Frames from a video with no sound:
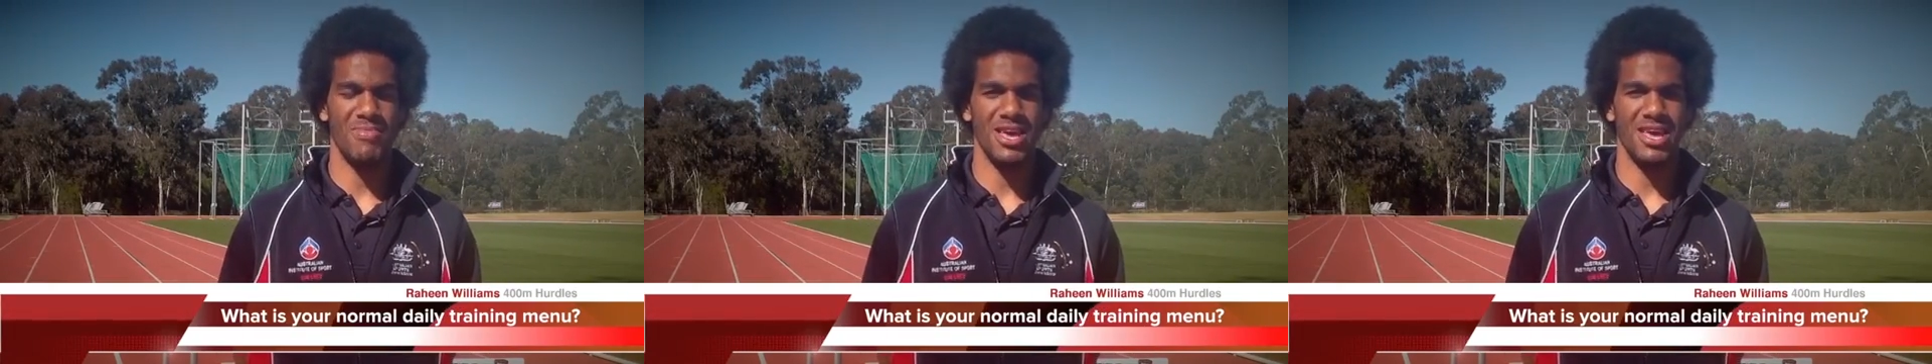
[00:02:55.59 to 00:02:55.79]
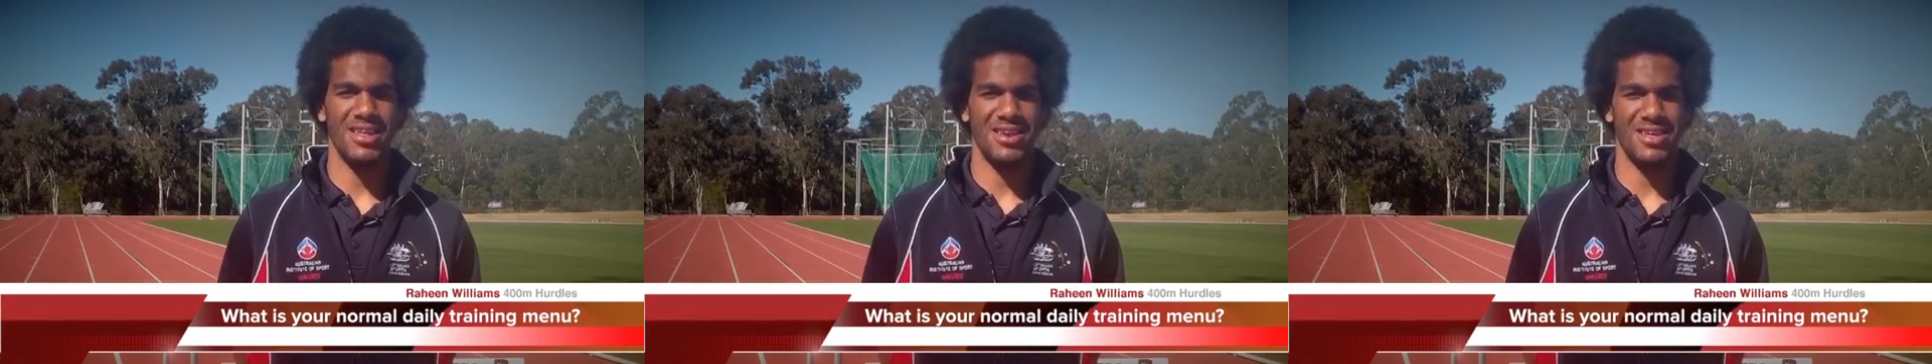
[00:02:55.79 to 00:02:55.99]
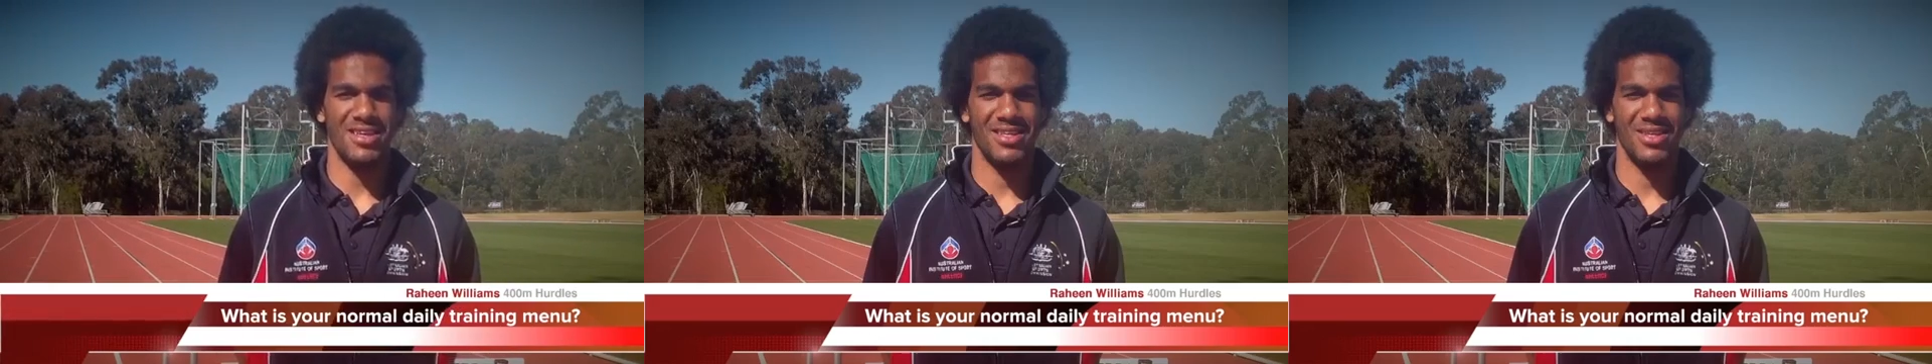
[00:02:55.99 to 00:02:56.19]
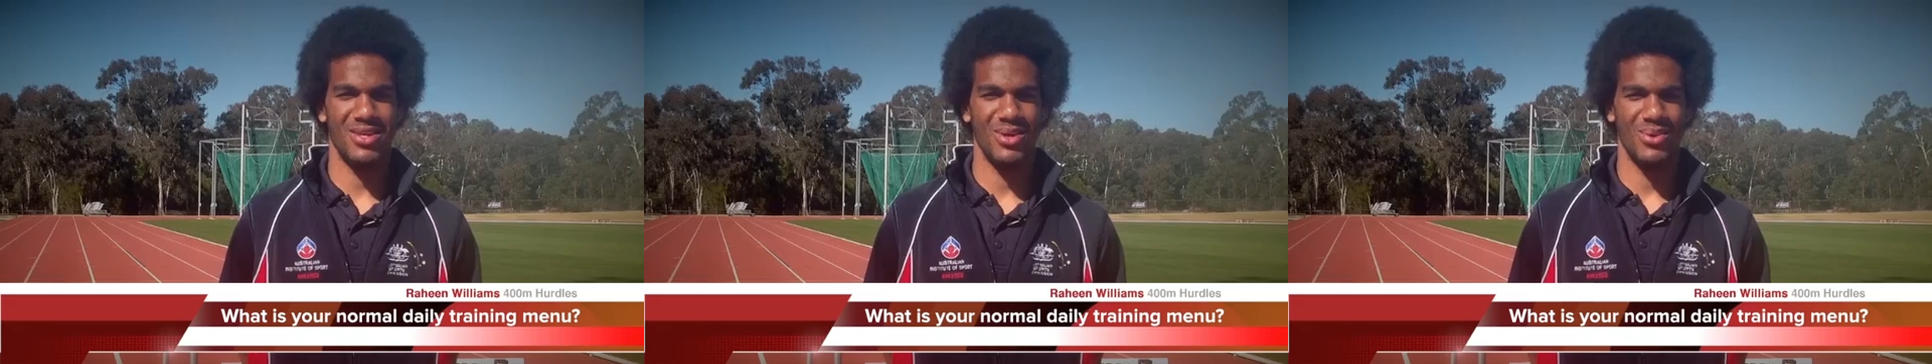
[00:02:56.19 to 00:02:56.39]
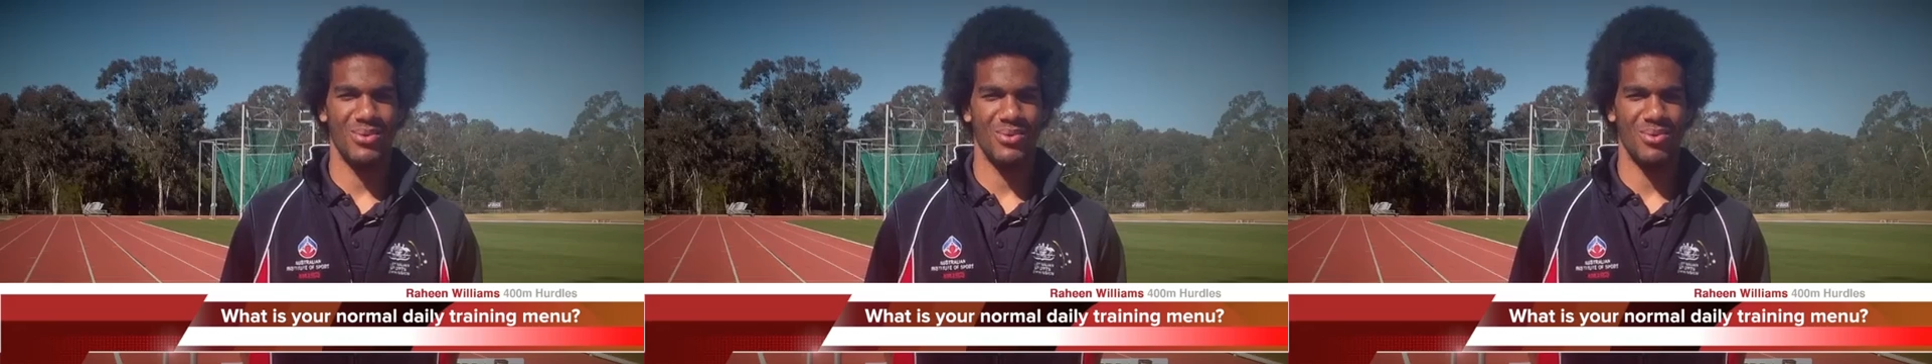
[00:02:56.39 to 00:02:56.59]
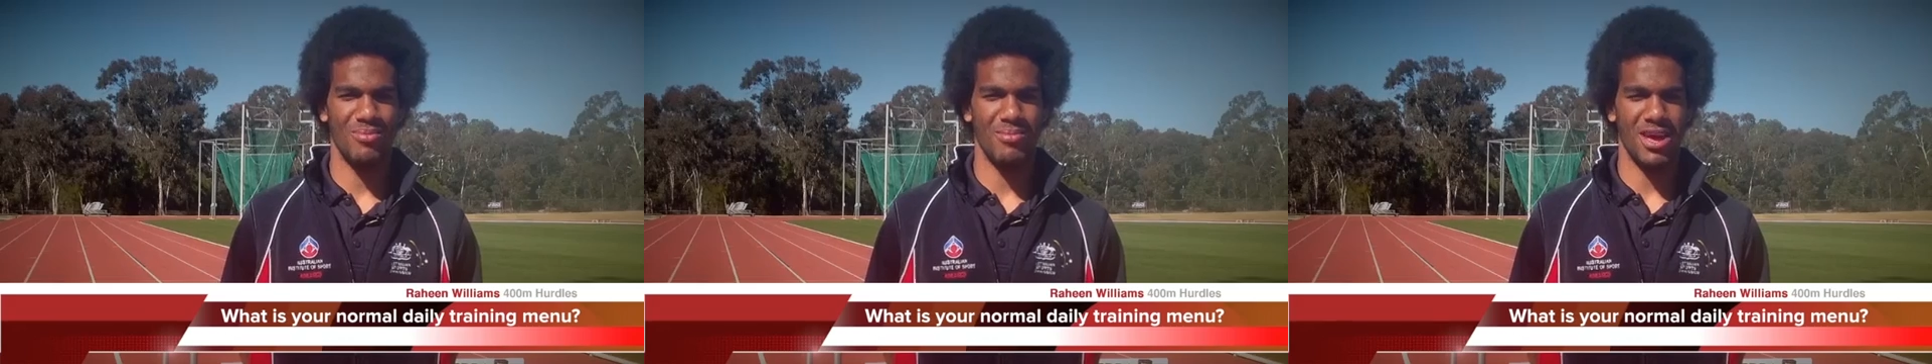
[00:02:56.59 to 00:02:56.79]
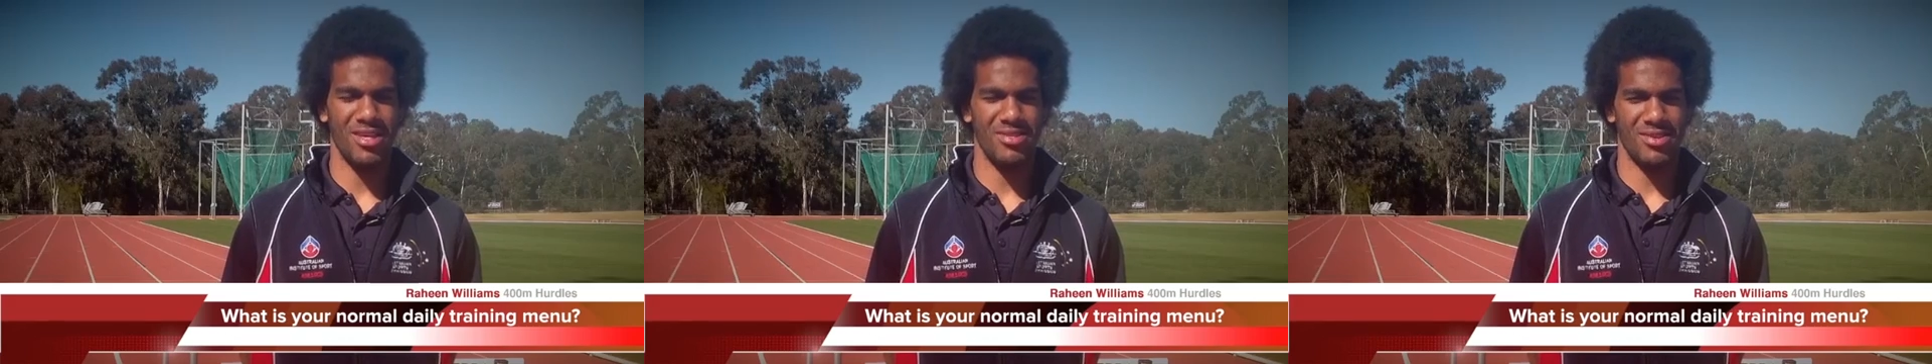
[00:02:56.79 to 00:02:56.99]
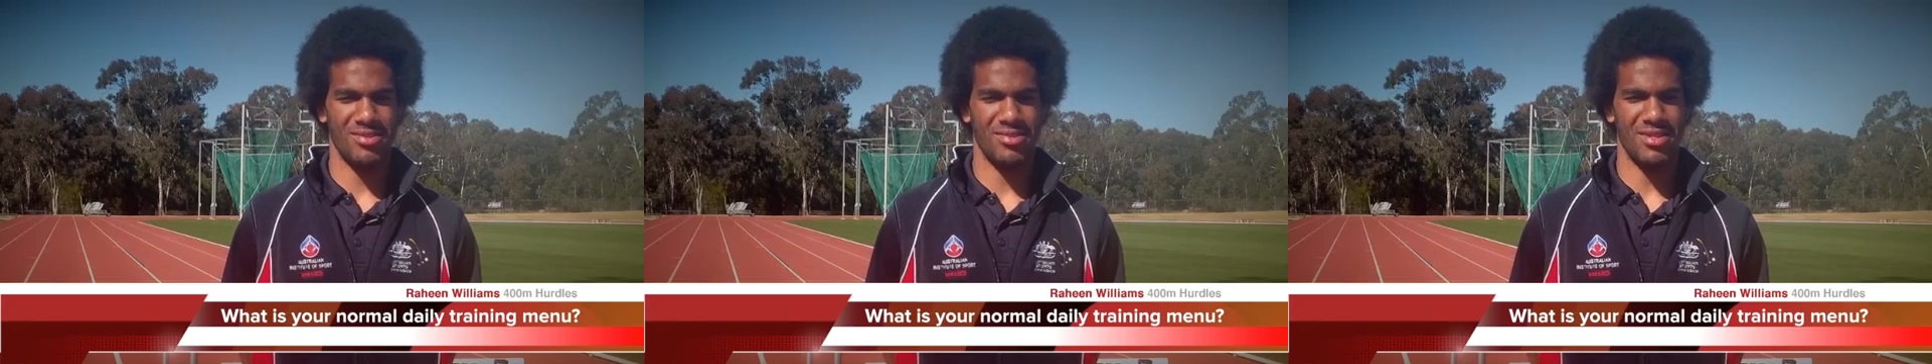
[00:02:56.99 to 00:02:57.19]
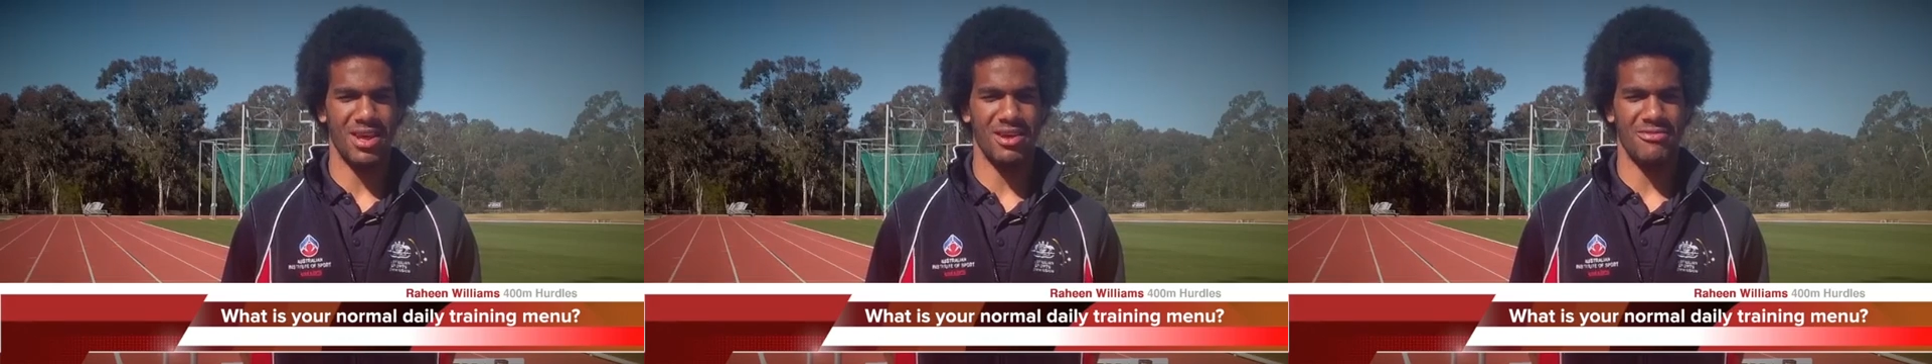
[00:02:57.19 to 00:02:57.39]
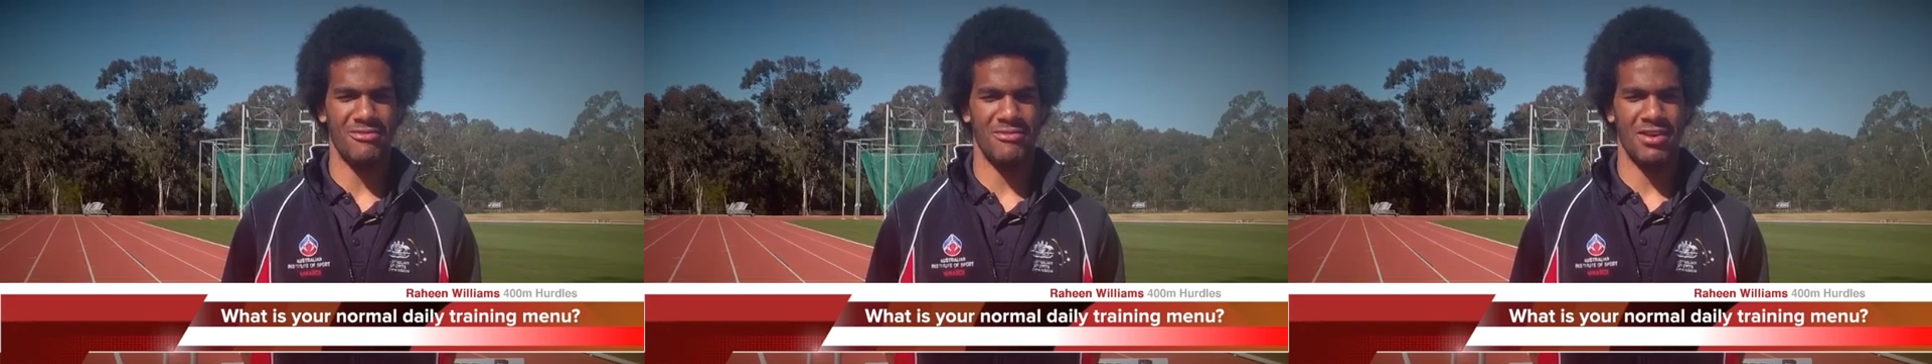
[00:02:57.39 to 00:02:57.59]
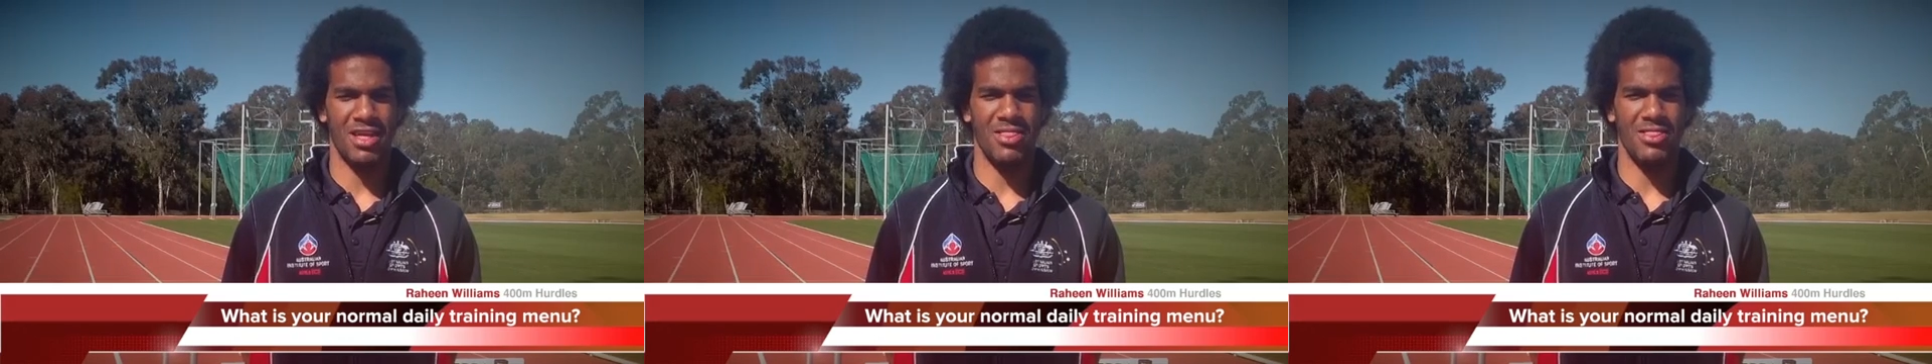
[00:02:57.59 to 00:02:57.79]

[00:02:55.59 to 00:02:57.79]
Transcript: meat, all the basic stuff.